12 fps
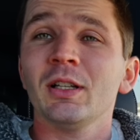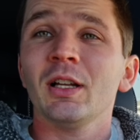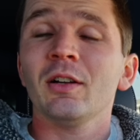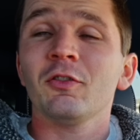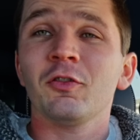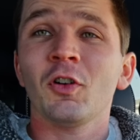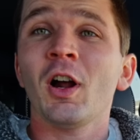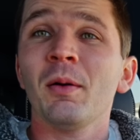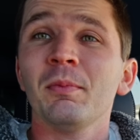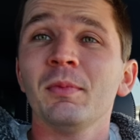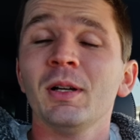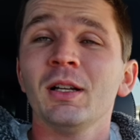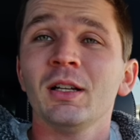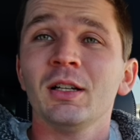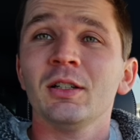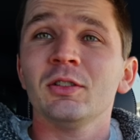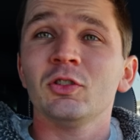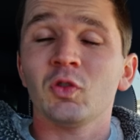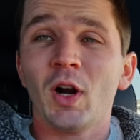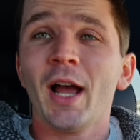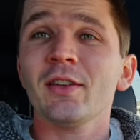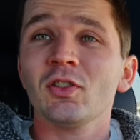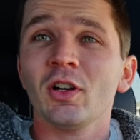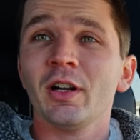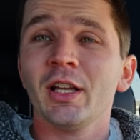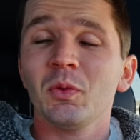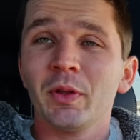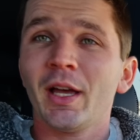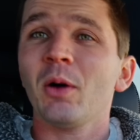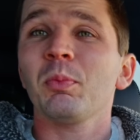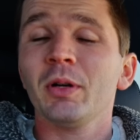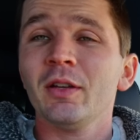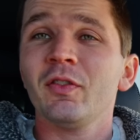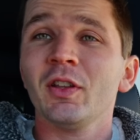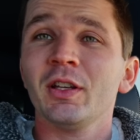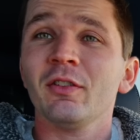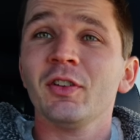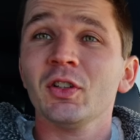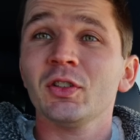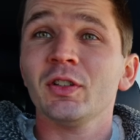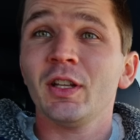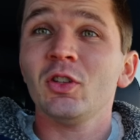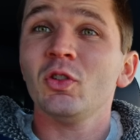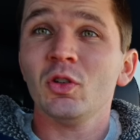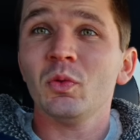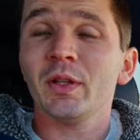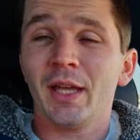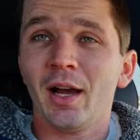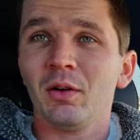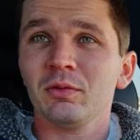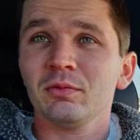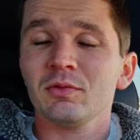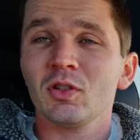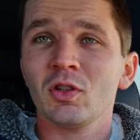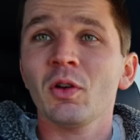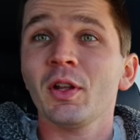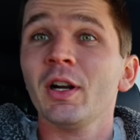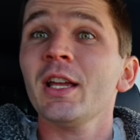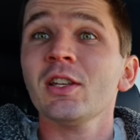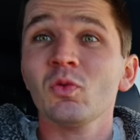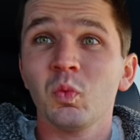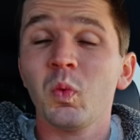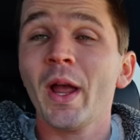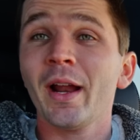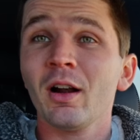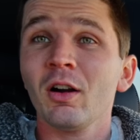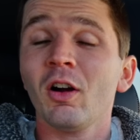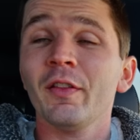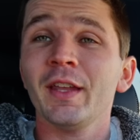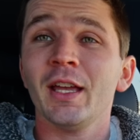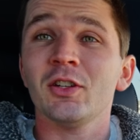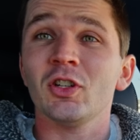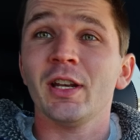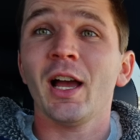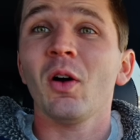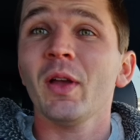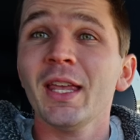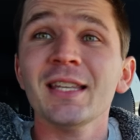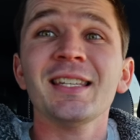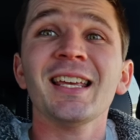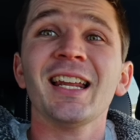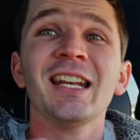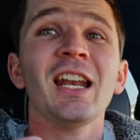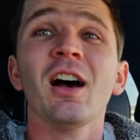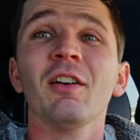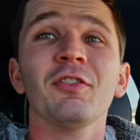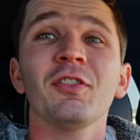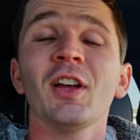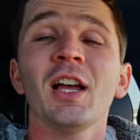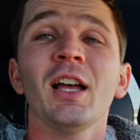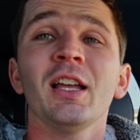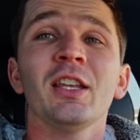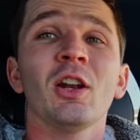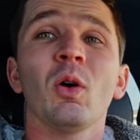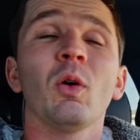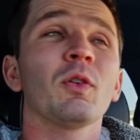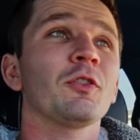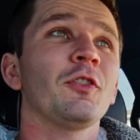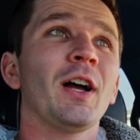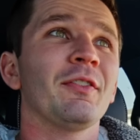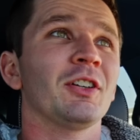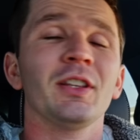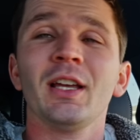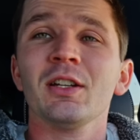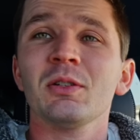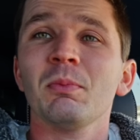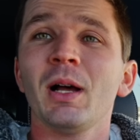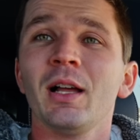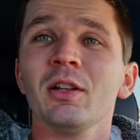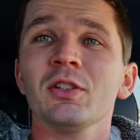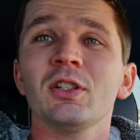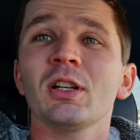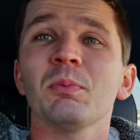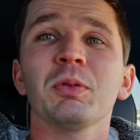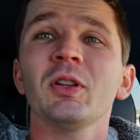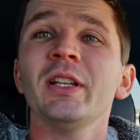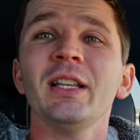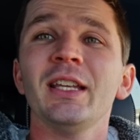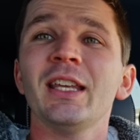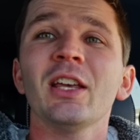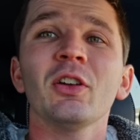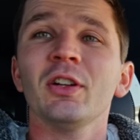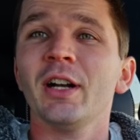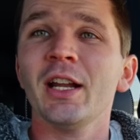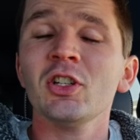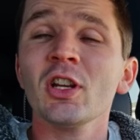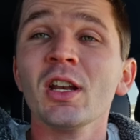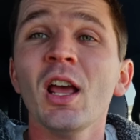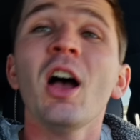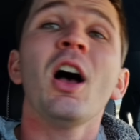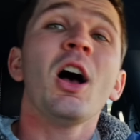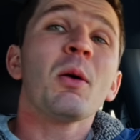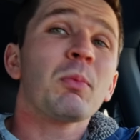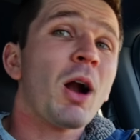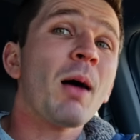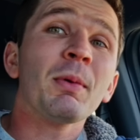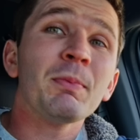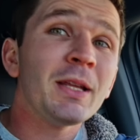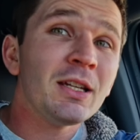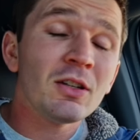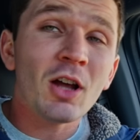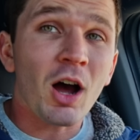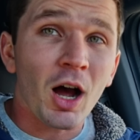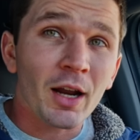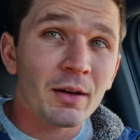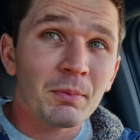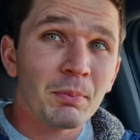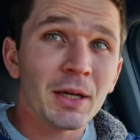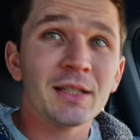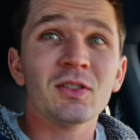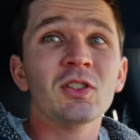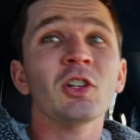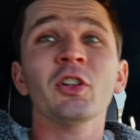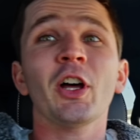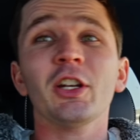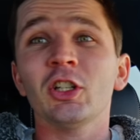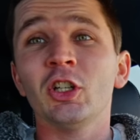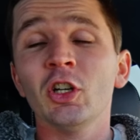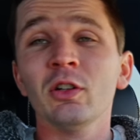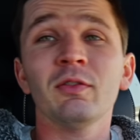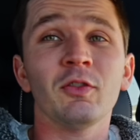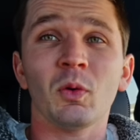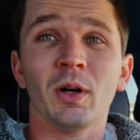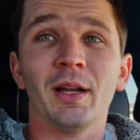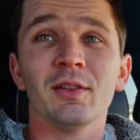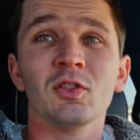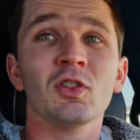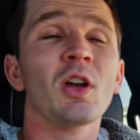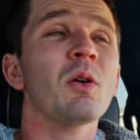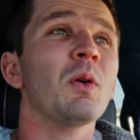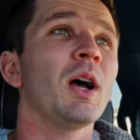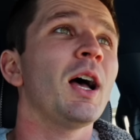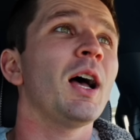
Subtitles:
from dry starting without pre-filling your filter than you do without. So there is wear on the engine. Now, is it enough, over 500,000 miles to completely kill your engine? Probably not, but it's still not good for it. So